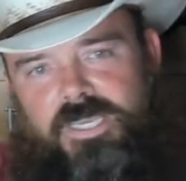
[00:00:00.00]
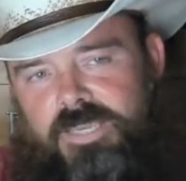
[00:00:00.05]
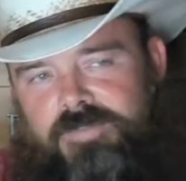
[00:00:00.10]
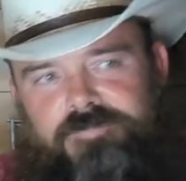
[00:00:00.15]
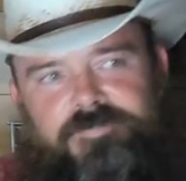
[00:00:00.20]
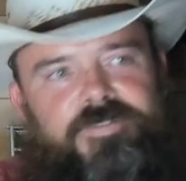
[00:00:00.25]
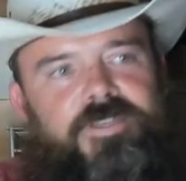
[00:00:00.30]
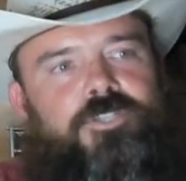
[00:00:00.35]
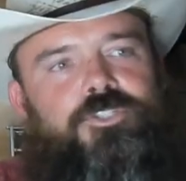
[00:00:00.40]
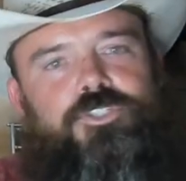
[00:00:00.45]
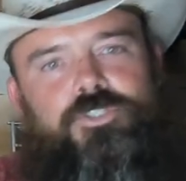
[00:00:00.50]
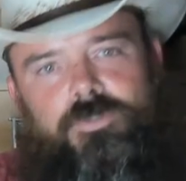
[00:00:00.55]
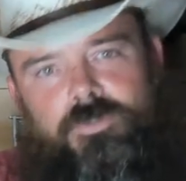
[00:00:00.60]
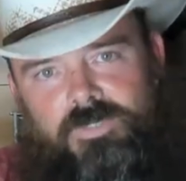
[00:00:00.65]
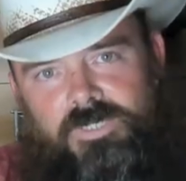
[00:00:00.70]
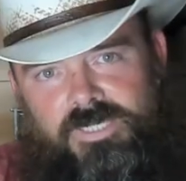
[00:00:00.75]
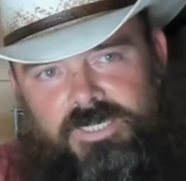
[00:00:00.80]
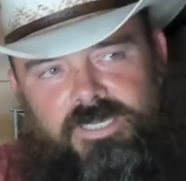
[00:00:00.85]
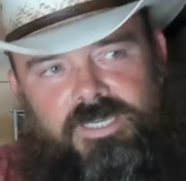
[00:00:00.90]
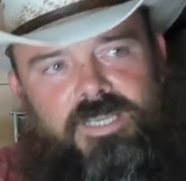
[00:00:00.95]

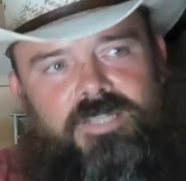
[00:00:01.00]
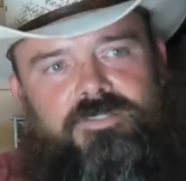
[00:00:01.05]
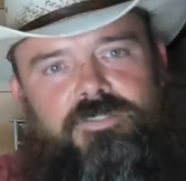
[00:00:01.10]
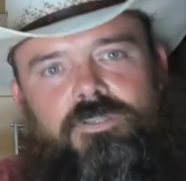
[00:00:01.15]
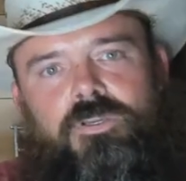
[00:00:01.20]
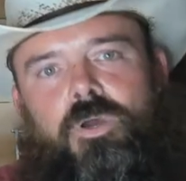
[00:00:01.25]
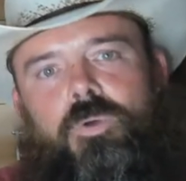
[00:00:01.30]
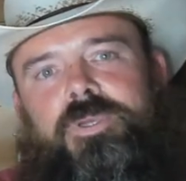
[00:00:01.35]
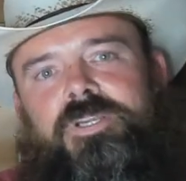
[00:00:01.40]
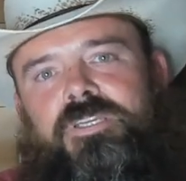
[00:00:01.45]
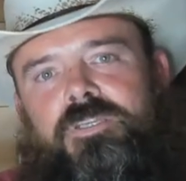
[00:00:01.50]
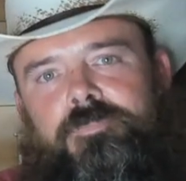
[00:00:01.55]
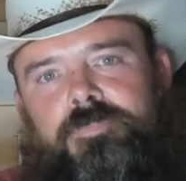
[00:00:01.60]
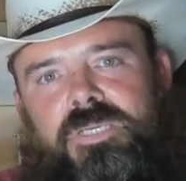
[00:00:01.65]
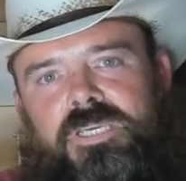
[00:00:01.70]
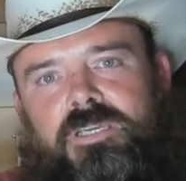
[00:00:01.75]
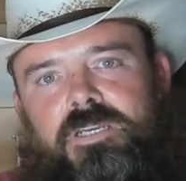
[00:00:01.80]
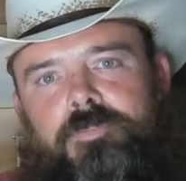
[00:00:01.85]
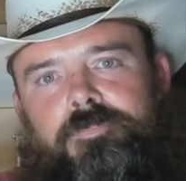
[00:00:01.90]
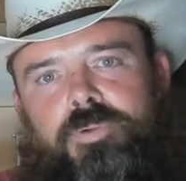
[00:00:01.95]
eventually it's going to
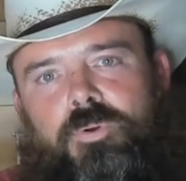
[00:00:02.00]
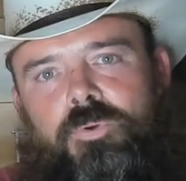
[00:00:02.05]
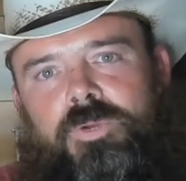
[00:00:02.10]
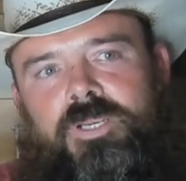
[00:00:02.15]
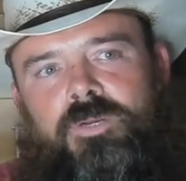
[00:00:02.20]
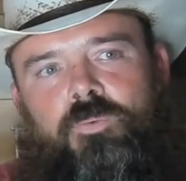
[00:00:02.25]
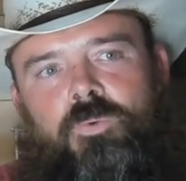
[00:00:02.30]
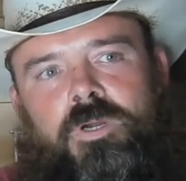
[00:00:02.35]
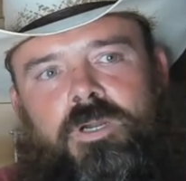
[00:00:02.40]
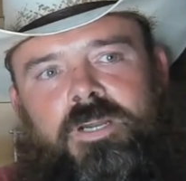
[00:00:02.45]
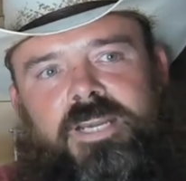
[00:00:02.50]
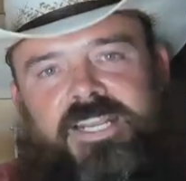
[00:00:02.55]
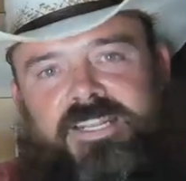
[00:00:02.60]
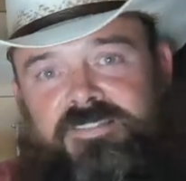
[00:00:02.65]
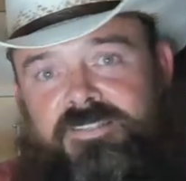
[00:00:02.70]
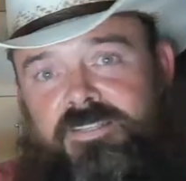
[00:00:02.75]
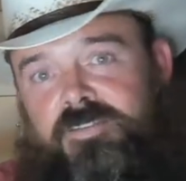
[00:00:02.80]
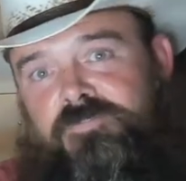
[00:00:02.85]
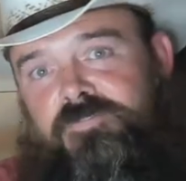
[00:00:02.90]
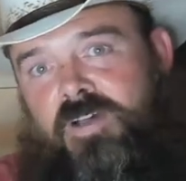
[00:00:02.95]
be at a point where
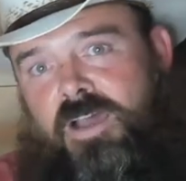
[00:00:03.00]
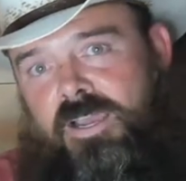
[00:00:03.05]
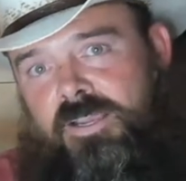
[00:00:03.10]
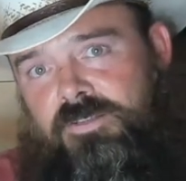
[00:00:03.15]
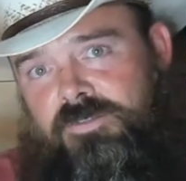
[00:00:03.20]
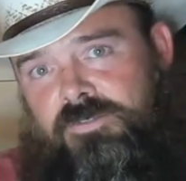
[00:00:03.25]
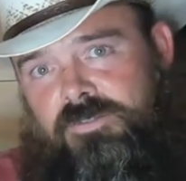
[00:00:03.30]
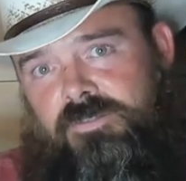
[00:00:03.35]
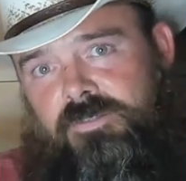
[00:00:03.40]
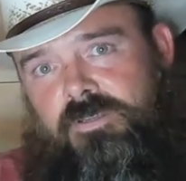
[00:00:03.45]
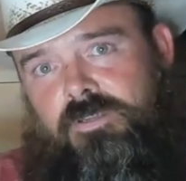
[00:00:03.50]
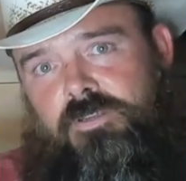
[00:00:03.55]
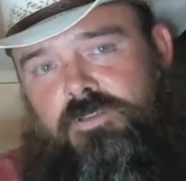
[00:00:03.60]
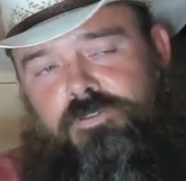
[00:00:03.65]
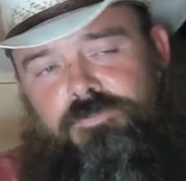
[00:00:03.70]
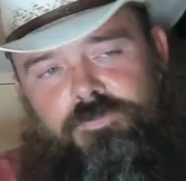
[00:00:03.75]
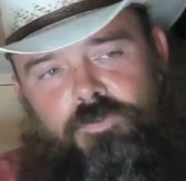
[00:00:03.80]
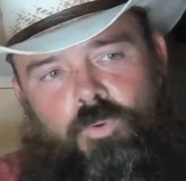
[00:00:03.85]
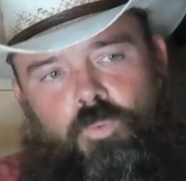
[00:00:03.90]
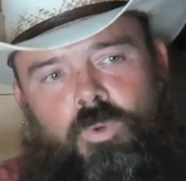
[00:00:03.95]
it's advice
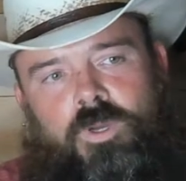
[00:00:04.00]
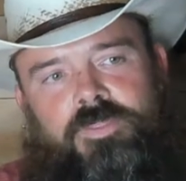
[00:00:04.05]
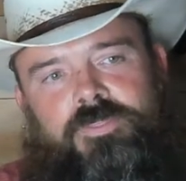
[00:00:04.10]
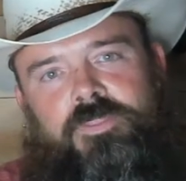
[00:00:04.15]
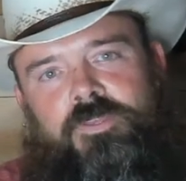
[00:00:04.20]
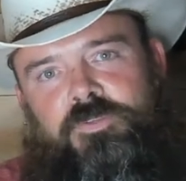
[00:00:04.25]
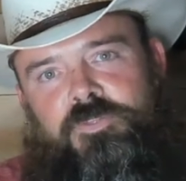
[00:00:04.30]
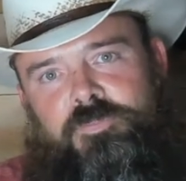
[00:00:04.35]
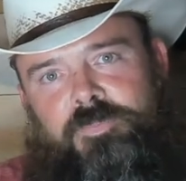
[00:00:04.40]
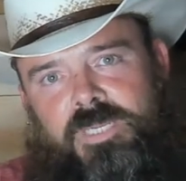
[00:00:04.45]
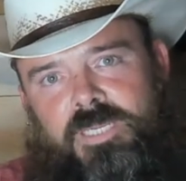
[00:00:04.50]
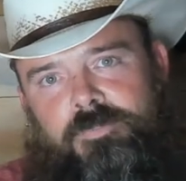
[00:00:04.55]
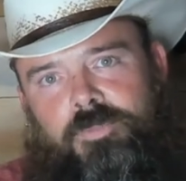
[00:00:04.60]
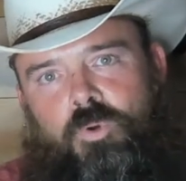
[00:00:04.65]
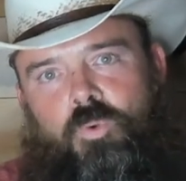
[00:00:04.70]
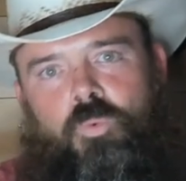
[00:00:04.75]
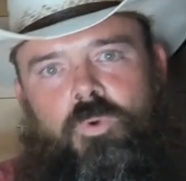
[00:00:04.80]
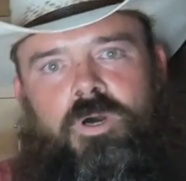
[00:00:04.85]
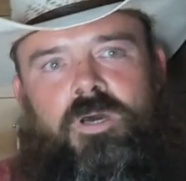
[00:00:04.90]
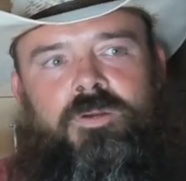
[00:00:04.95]
for what those
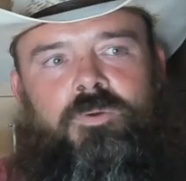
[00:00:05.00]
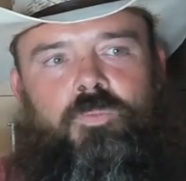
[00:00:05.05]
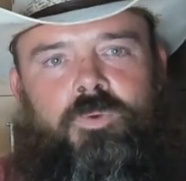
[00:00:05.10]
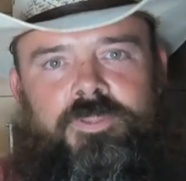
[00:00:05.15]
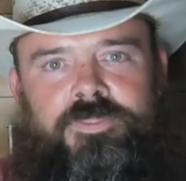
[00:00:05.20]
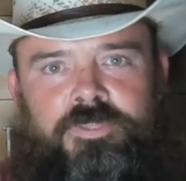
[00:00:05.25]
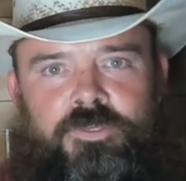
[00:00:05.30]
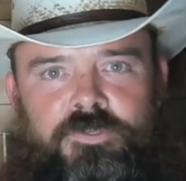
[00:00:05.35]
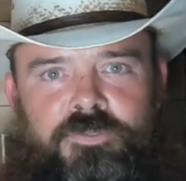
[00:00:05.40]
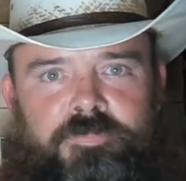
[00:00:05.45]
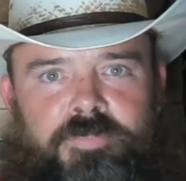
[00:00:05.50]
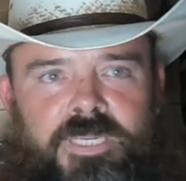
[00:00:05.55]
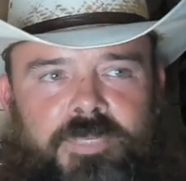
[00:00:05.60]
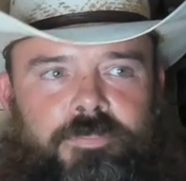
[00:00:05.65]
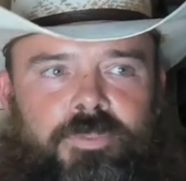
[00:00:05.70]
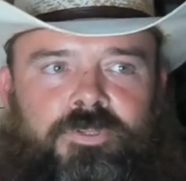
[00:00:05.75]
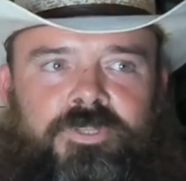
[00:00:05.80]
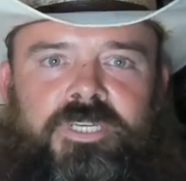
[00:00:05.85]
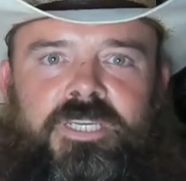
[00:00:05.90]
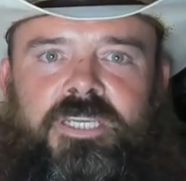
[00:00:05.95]
people want, what those
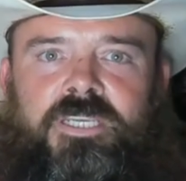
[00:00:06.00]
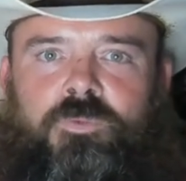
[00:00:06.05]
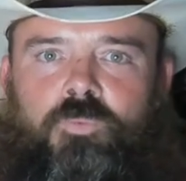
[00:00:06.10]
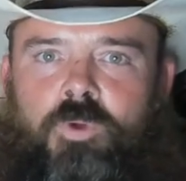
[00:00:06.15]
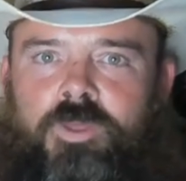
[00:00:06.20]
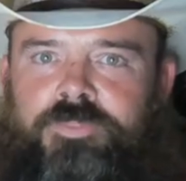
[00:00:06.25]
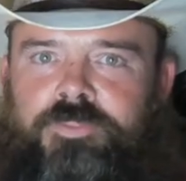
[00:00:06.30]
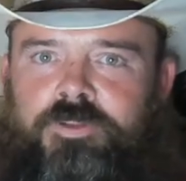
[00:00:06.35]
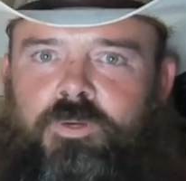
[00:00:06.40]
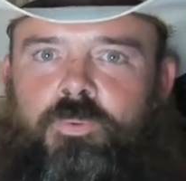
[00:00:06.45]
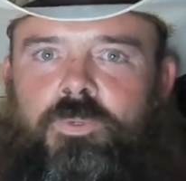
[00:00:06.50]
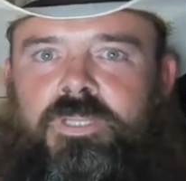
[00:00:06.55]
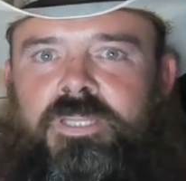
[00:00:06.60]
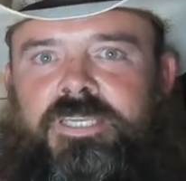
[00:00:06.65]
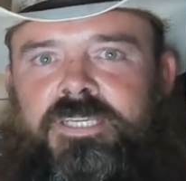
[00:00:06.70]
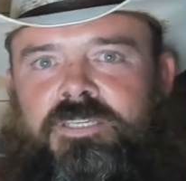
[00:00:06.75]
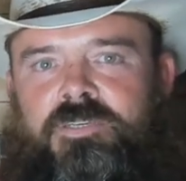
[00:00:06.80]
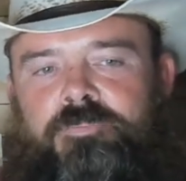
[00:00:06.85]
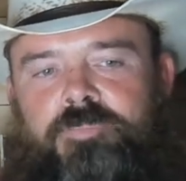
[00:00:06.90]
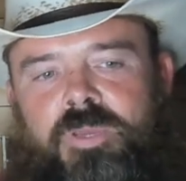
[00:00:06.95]
people need, what they're
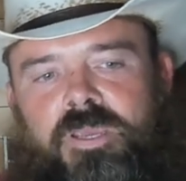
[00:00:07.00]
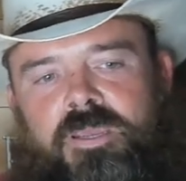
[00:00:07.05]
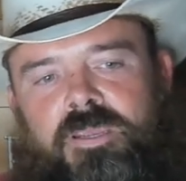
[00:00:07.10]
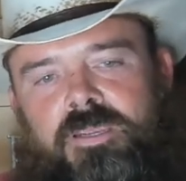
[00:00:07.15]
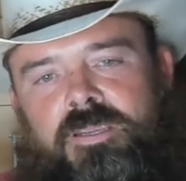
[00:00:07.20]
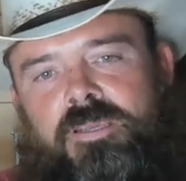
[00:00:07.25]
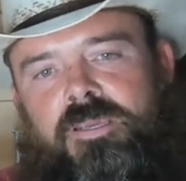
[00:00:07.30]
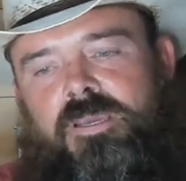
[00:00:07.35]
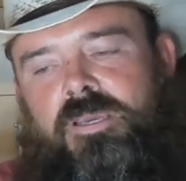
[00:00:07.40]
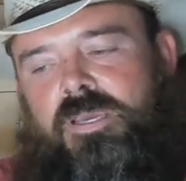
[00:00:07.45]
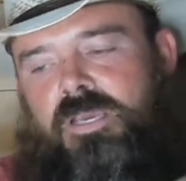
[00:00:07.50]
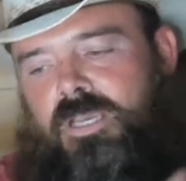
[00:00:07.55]
willing to pay,